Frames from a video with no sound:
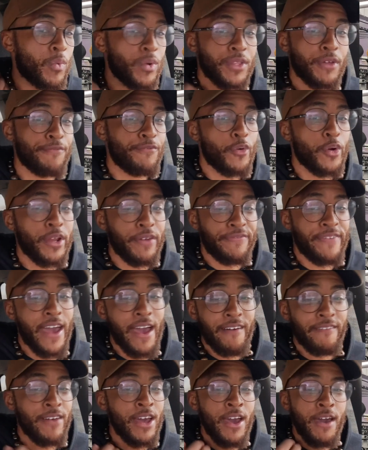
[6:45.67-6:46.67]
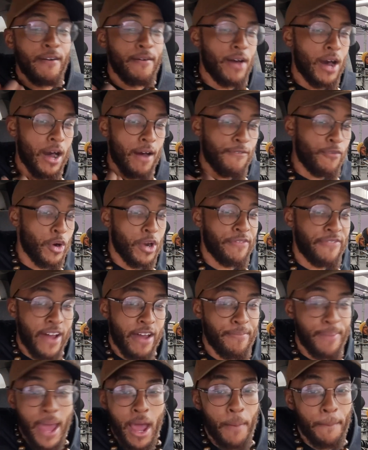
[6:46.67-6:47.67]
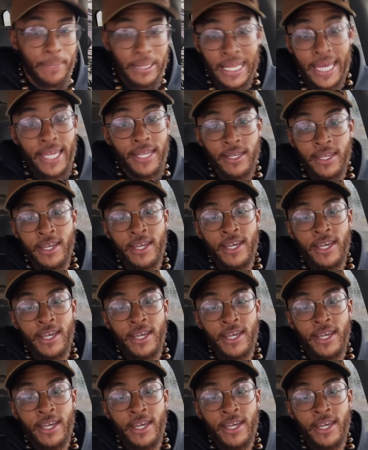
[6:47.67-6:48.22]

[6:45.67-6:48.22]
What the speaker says: with a 45 pound plate.